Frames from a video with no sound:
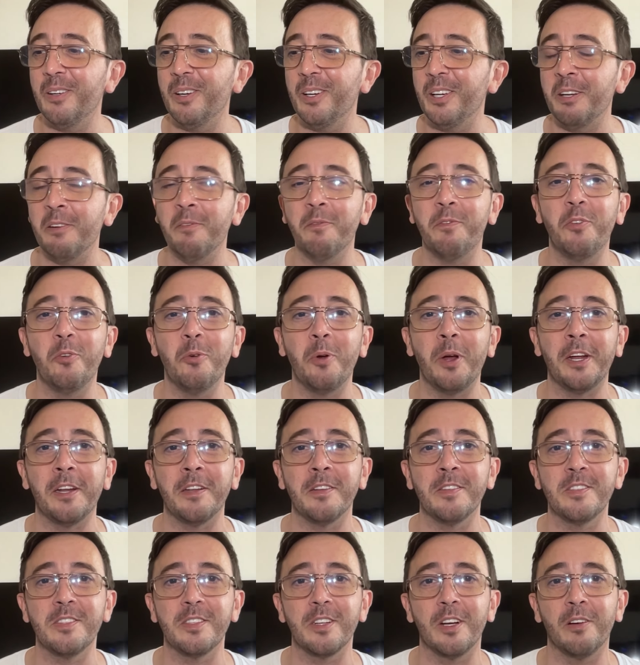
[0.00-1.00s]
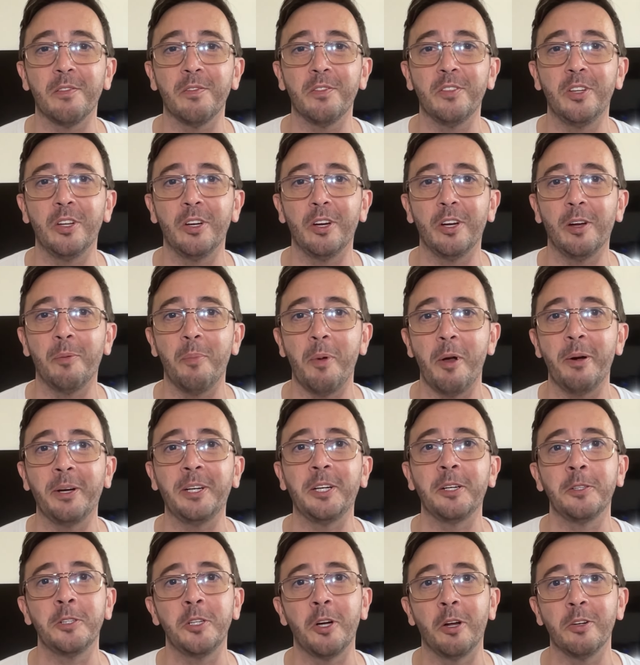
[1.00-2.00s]
influence of the
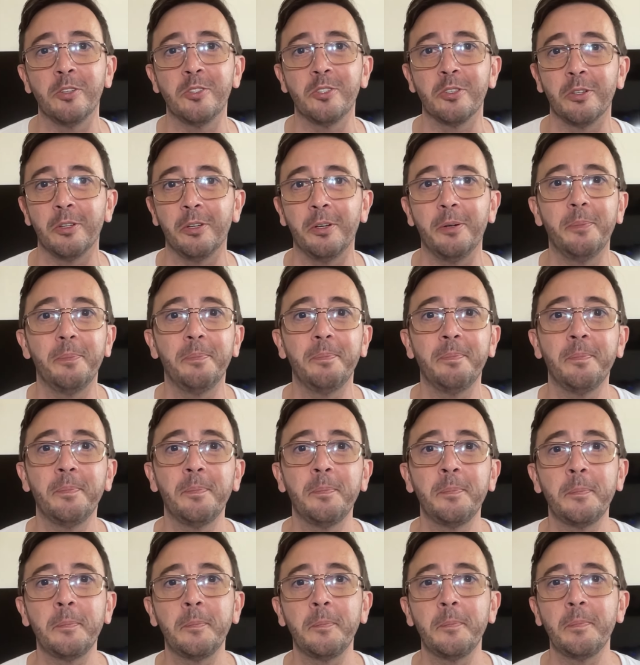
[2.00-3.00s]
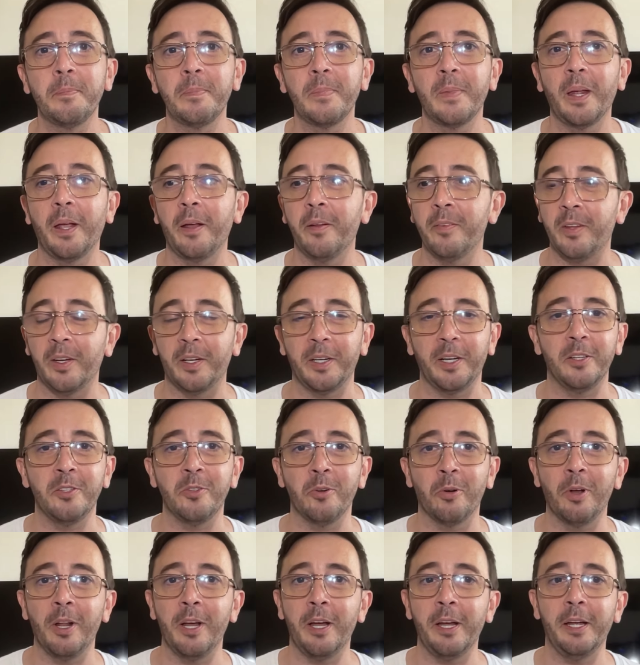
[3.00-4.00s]
American culture that I
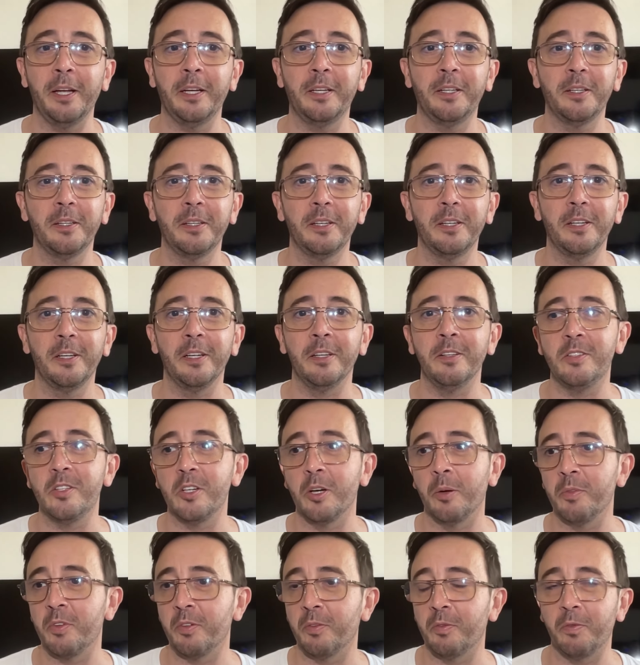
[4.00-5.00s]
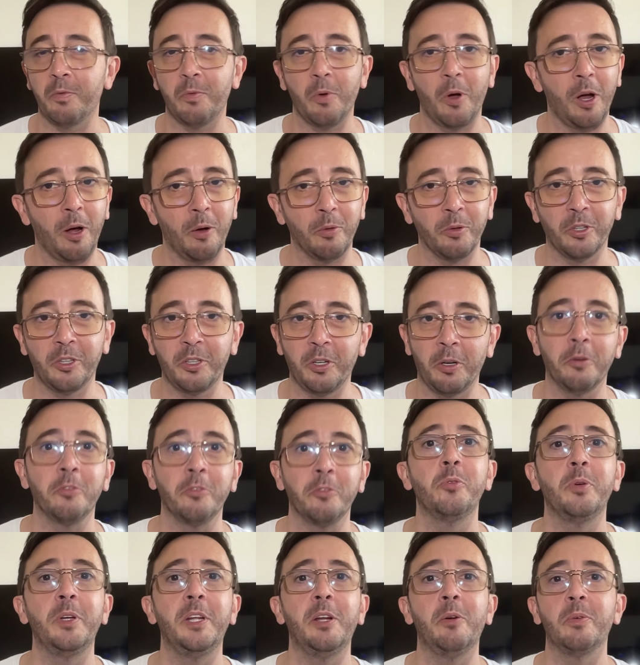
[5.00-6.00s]
don't like, in terms of how the
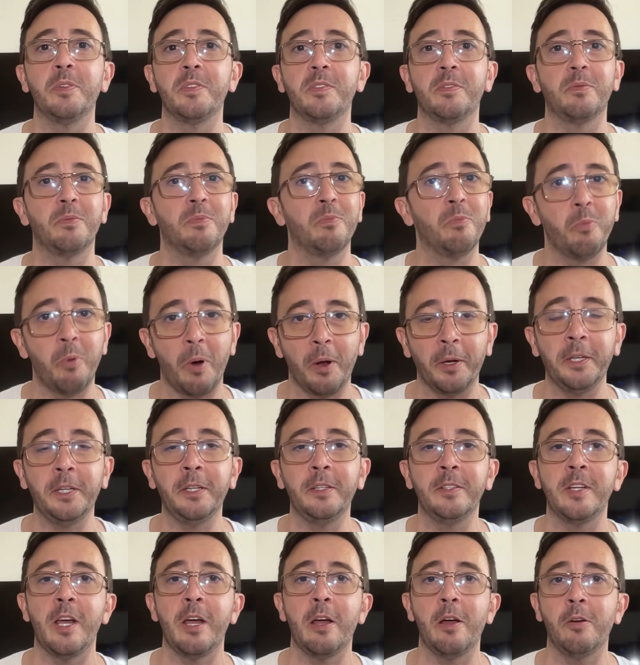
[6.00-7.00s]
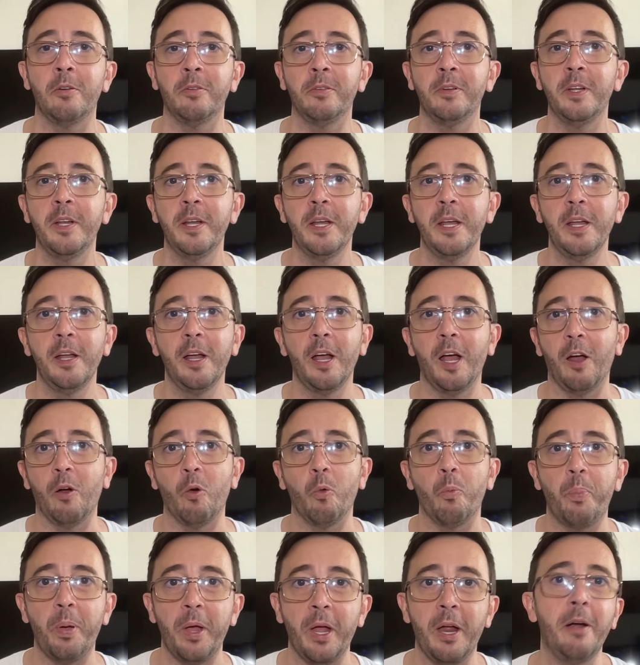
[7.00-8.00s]
country was running down, how
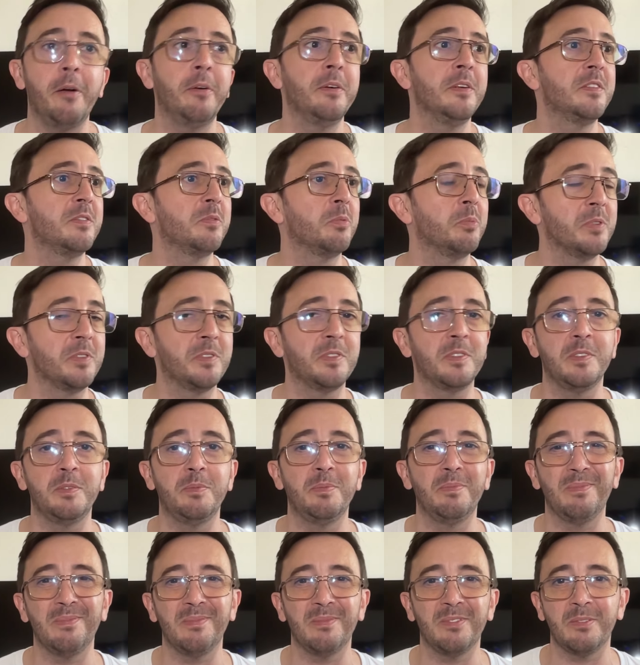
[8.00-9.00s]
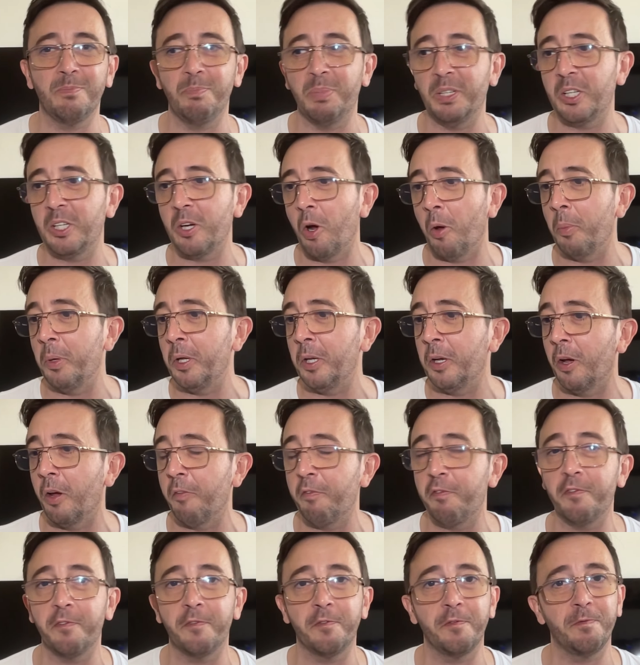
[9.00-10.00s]
Paris was becoming a
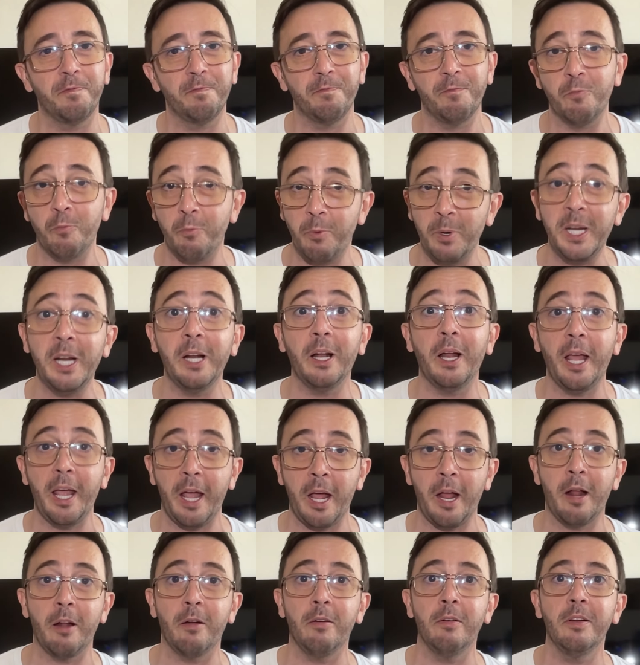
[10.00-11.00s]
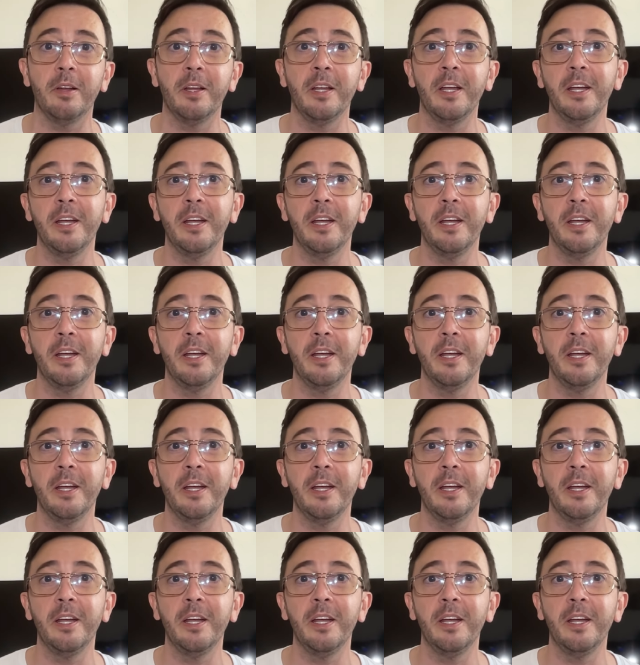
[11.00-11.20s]
real hell